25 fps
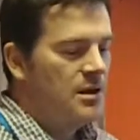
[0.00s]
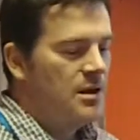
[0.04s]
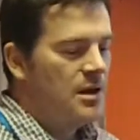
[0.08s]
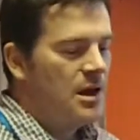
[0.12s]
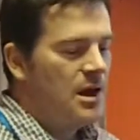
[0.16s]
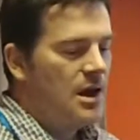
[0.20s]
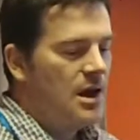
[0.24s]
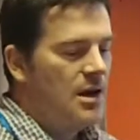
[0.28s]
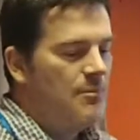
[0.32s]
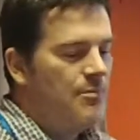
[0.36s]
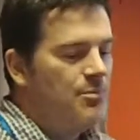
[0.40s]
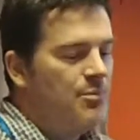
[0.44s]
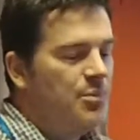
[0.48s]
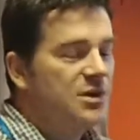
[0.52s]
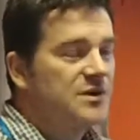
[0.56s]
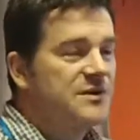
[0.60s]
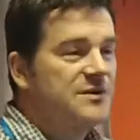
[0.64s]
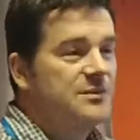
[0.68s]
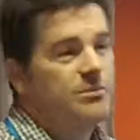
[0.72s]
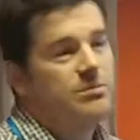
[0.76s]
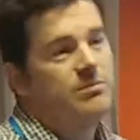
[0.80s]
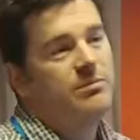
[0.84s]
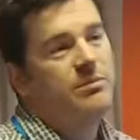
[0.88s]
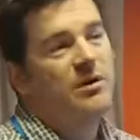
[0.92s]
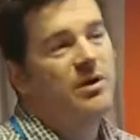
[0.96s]
But it's
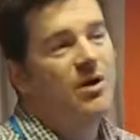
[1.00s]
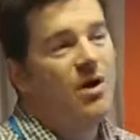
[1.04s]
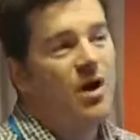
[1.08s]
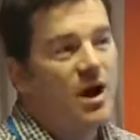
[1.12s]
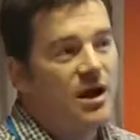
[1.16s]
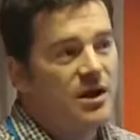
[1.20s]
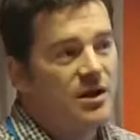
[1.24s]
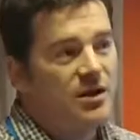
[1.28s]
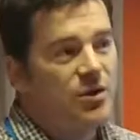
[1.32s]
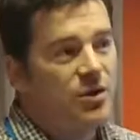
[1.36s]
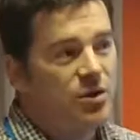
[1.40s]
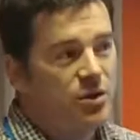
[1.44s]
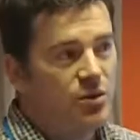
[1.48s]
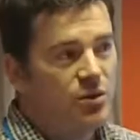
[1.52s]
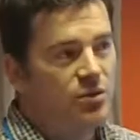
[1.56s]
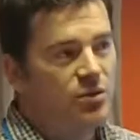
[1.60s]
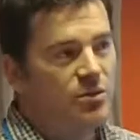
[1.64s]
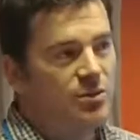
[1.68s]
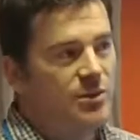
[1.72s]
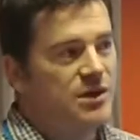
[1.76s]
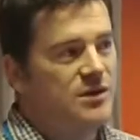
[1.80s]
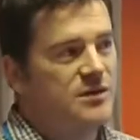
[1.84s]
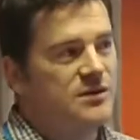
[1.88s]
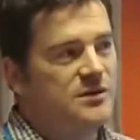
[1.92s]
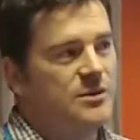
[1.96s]
kind of cool
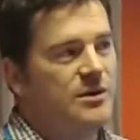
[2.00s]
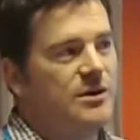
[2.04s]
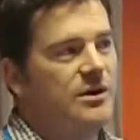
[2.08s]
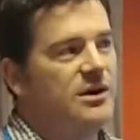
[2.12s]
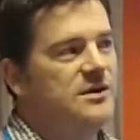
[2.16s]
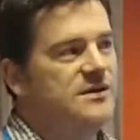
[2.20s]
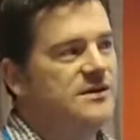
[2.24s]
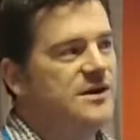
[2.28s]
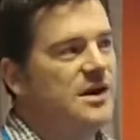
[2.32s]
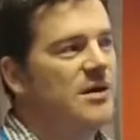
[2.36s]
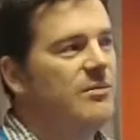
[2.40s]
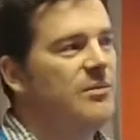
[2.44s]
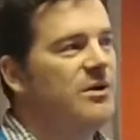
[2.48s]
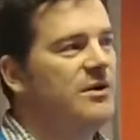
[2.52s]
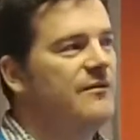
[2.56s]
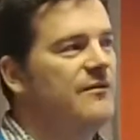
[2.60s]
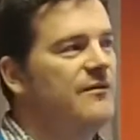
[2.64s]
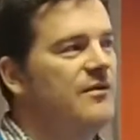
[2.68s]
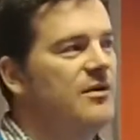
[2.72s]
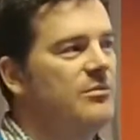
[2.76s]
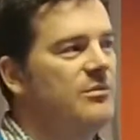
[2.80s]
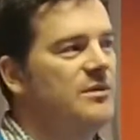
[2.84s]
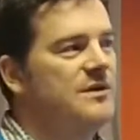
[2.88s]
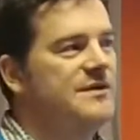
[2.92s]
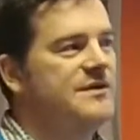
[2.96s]
because where it's coming
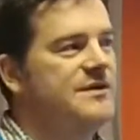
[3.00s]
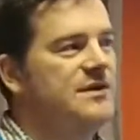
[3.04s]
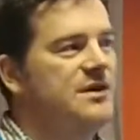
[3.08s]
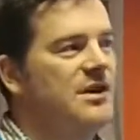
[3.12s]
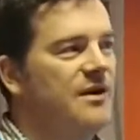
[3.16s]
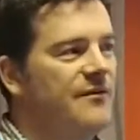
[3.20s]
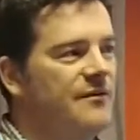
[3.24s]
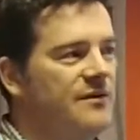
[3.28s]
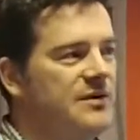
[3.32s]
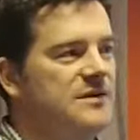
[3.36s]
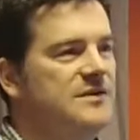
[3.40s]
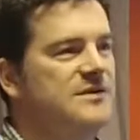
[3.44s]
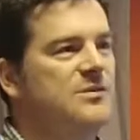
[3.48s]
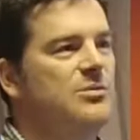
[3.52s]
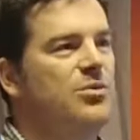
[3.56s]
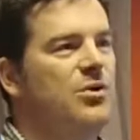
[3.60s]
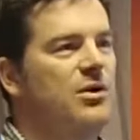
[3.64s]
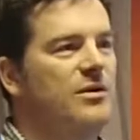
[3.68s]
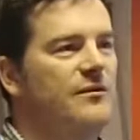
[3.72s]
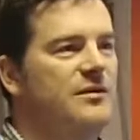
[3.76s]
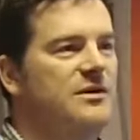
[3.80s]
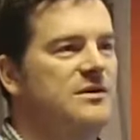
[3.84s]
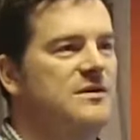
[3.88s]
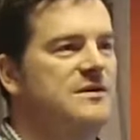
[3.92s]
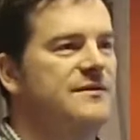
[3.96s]
from is the governance and
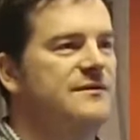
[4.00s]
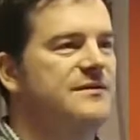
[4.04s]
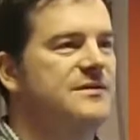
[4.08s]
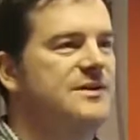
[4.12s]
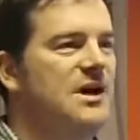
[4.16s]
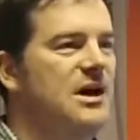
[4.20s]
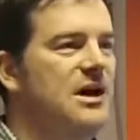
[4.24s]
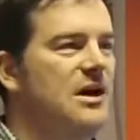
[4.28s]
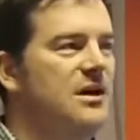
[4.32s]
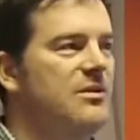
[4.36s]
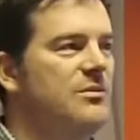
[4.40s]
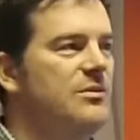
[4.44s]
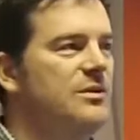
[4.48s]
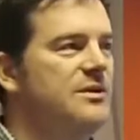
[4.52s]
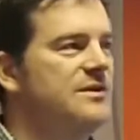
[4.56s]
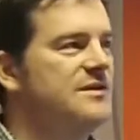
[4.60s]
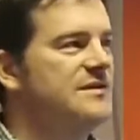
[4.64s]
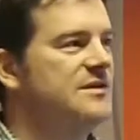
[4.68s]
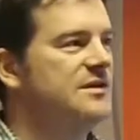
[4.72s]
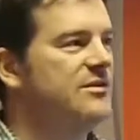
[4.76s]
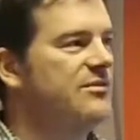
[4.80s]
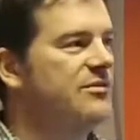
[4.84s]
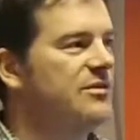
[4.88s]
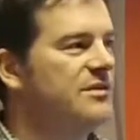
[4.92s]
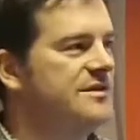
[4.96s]
provenance of data, which is
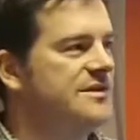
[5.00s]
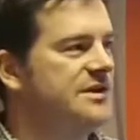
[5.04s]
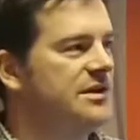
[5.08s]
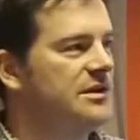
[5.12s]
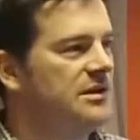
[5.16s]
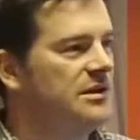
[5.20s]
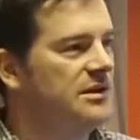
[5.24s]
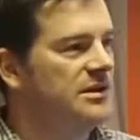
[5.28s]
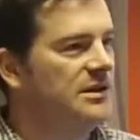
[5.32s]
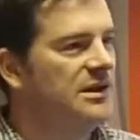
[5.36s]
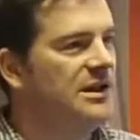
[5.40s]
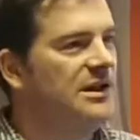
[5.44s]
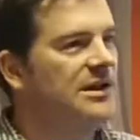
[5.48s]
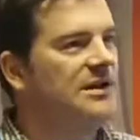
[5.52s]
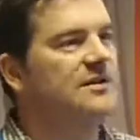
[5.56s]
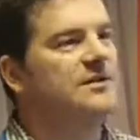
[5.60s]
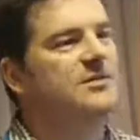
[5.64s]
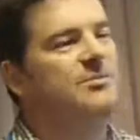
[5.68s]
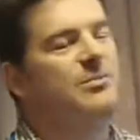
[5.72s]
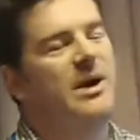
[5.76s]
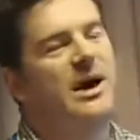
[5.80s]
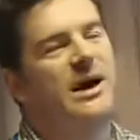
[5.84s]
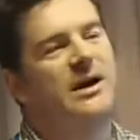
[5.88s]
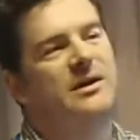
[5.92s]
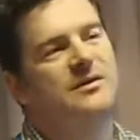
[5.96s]
intrinsically
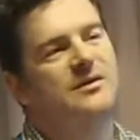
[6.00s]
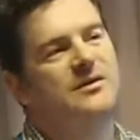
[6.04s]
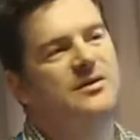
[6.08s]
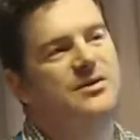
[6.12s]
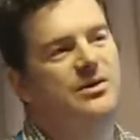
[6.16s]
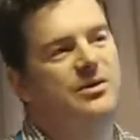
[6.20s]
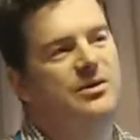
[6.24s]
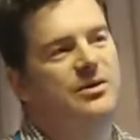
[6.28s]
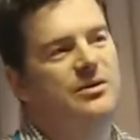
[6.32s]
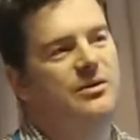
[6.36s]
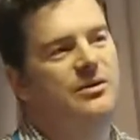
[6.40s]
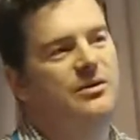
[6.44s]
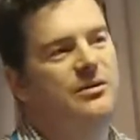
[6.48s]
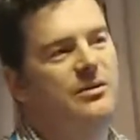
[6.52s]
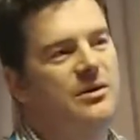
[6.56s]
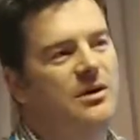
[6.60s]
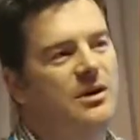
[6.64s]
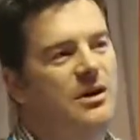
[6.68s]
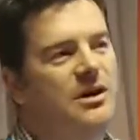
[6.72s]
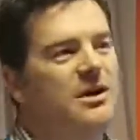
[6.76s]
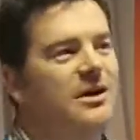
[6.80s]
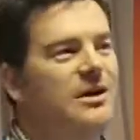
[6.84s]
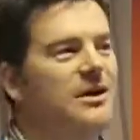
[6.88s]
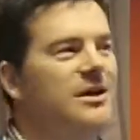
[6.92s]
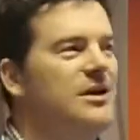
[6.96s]
linked back to
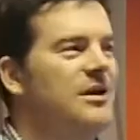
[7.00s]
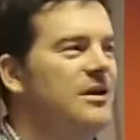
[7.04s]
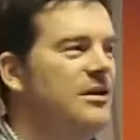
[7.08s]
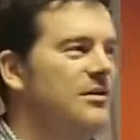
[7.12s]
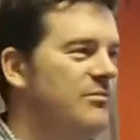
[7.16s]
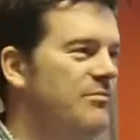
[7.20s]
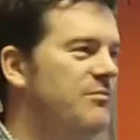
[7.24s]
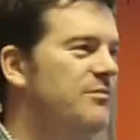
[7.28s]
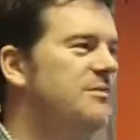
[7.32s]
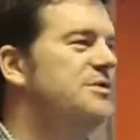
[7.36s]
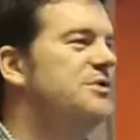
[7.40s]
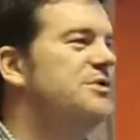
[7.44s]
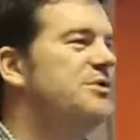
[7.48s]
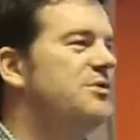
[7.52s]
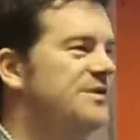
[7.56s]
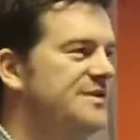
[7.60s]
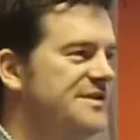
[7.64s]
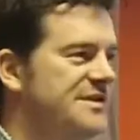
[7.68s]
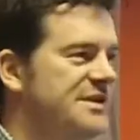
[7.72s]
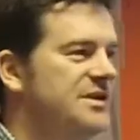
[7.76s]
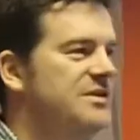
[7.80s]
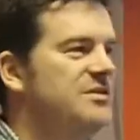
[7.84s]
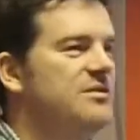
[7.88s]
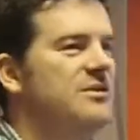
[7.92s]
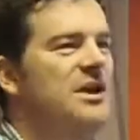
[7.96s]

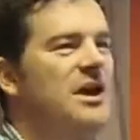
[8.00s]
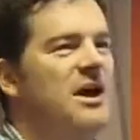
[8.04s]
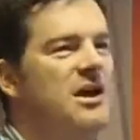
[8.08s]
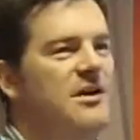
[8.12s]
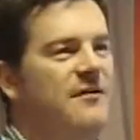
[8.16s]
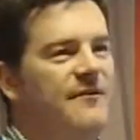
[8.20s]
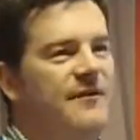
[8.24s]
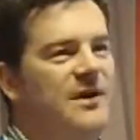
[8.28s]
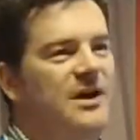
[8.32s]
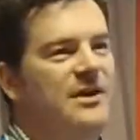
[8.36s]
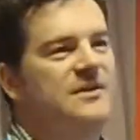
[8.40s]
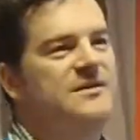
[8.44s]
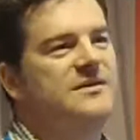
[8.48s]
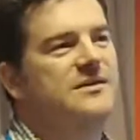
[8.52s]
jurisdictional artefacts.